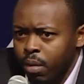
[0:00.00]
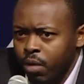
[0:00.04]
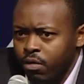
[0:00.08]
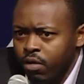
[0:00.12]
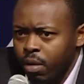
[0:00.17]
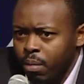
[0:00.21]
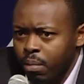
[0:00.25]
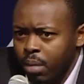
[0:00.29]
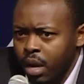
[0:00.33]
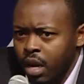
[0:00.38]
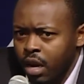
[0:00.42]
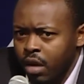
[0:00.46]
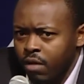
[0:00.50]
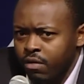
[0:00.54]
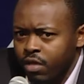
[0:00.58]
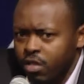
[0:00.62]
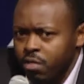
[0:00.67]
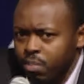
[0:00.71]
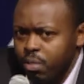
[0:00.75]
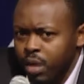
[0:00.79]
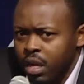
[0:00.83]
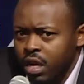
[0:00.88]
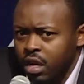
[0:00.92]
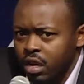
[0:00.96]
many of the
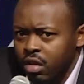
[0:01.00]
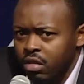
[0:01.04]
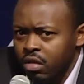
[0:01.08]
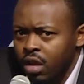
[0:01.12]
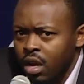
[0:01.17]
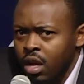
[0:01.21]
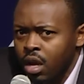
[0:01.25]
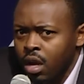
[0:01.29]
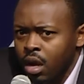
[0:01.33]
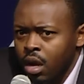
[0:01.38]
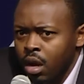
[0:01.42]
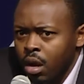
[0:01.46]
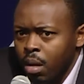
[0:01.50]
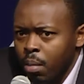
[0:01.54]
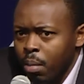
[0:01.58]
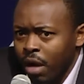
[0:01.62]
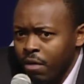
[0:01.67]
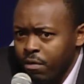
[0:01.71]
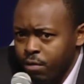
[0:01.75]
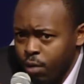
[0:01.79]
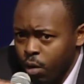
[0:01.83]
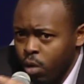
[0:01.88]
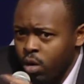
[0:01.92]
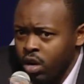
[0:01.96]
speakers. My
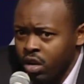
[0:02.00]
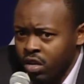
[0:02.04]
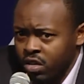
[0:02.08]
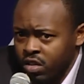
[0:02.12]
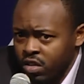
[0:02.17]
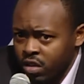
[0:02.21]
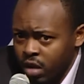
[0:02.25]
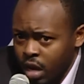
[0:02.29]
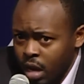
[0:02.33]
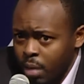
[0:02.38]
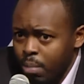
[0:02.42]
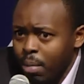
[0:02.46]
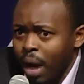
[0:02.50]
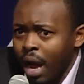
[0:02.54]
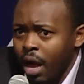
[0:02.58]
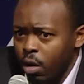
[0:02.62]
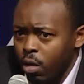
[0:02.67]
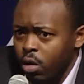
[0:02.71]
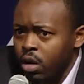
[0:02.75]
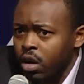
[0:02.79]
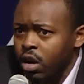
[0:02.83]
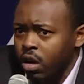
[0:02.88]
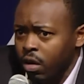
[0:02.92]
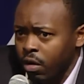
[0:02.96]
focus in my
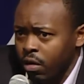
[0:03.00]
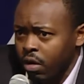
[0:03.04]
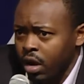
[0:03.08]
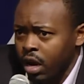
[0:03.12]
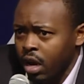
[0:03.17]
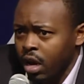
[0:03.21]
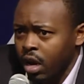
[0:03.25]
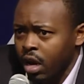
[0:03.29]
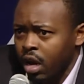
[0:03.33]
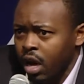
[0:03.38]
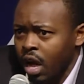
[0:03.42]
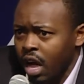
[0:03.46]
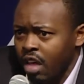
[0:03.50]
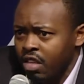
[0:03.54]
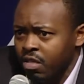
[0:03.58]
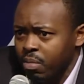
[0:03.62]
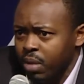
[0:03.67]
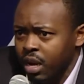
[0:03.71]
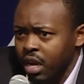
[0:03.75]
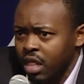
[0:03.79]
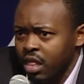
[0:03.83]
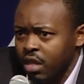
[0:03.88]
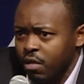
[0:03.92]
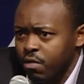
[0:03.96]
own career has
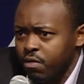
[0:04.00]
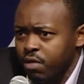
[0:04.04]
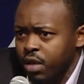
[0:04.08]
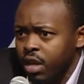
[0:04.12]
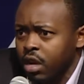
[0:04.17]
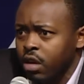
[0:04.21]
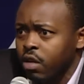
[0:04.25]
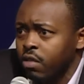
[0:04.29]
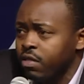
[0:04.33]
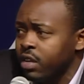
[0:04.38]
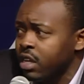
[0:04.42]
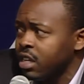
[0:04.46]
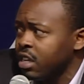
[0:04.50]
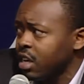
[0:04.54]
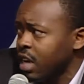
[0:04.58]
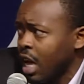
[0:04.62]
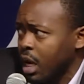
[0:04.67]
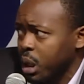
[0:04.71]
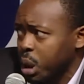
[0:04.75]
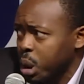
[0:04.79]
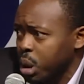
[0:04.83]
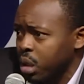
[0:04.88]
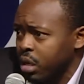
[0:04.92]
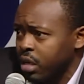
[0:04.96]
been in the field of
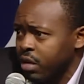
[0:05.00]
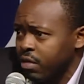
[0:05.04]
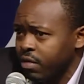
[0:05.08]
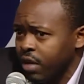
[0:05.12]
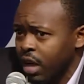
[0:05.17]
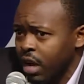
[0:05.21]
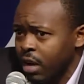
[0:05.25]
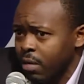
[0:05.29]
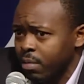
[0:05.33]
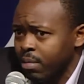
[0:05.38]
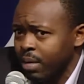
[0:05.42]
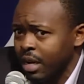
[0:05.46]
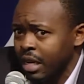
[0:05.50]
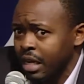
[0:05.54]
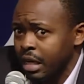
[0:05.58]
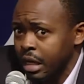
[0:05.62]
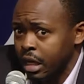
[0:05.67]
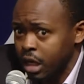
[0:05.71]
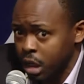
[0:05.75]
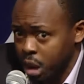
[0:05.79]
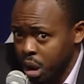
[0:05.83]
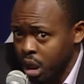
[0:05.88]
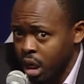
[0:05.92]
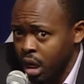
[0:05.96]
international development
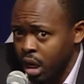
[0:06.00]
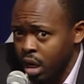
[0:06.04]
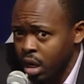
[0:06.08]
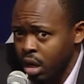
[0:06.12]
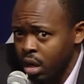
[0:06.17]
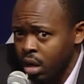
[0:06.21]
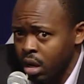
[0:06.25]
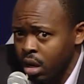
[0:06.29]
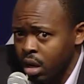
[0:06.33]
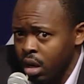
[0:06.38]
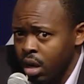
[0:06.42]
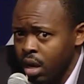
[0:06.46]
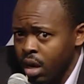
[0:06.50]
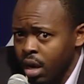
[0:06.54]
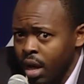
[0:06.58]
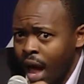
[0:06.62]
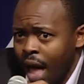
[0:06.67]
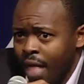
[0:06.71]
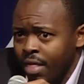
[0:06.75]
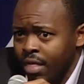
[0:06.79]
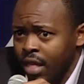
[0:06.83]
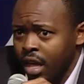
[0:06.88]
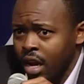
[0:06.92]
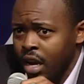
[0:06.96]
initially,
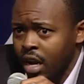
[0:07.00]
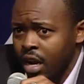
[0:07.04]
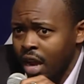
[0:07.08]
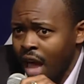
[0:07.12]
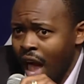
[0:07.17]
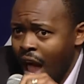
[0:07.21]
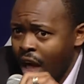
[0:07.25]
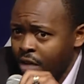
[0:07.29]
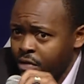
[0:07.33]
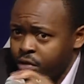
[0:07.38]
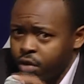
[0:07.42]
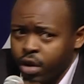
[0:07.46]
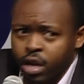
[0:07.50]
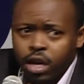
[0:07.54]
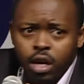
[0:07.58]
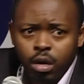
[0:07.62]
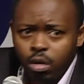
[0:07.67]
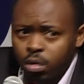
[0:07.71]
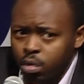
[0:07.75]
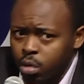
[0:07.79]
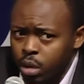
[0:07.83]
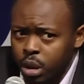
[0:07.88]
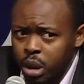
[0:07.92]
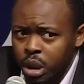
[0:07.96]
and then in Africa,
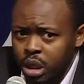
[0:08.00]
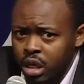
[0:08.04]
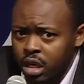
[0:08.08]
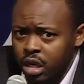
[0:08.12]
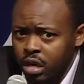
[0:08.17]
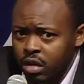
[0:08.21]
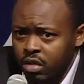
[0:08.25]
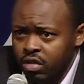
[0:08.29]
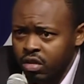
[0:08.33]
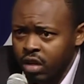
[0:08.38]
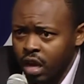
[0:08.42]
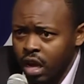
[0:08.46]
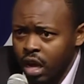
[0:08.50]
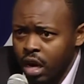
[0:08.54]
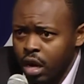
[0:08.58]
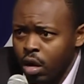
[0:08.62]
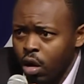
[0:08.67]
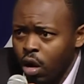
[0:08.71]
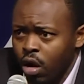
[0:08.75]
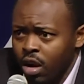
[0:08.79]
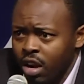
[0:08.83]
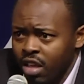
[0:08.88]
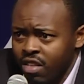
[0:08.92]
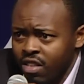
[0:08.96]
which is
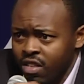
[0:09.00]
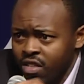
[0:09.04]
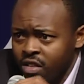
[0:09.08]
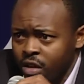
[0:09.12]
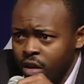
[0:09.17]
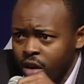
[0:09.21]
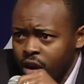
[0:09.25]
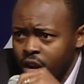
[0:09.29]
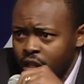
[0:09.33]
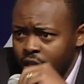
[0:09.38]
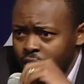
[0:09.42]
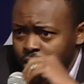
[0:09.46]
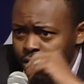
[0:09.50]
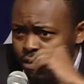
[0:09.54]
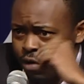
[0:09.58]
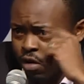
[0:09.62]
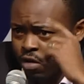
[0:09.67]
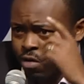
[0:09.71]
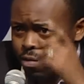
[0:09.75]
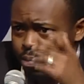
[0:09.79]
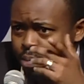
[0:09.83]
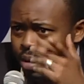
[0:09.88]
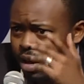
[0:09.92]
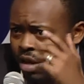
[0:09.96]
not necessarily the
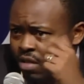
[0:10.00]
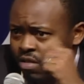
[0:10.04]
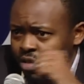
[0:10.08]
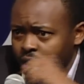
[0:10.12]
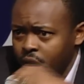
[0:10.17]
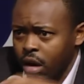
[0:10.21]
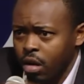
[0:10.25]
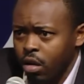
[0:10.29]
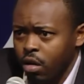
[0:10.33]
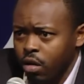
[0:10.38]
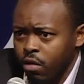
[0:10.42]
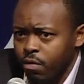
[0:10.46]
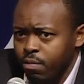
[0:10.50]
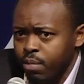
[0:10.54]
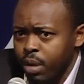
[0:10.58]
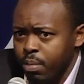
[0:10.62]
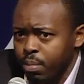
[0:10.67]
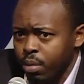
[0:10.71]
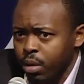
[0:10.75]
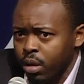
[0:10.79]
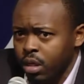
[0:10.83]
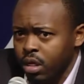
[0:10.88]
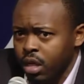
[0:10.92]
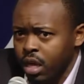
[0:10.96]
first place that a lot of
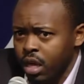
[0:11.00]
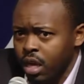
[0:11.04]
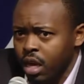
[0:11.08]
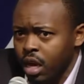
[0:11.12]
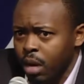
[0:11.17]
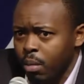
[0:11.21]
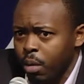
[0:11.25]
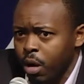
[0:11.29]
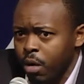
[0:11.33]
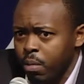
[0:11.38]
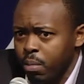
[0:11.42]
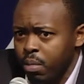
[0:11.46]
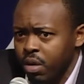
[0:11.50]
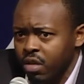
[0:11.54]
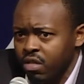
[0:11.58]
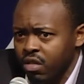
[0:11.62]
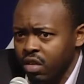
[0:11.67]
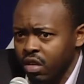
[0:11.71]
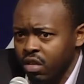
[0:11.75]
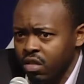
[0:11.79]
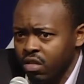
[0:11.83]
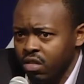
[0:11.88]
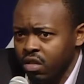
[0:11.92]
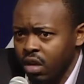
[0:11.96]
people thinking about
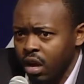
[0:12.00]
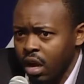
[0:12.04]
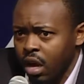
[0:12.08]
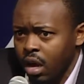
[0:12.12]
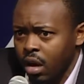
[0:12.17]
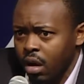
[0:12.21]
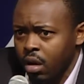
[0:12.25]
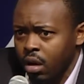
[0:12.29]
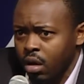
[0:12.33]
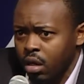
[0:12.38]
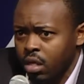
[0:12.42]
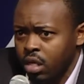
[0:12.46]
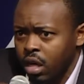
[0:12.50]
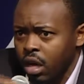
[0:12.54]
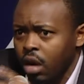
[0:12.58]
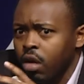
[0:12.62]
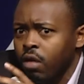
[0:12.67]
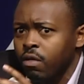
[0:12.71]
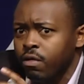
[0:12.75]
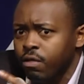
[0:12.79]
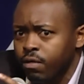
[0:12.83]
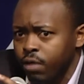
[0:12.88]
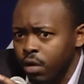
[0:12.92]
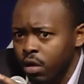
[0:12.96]
business think
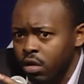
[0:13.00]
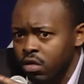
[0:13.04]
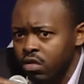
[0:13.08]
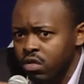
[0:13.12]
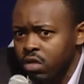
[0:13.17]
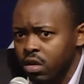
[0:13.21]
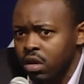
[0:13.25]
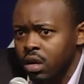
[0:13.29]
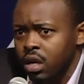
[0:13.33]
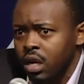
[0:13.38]
of first.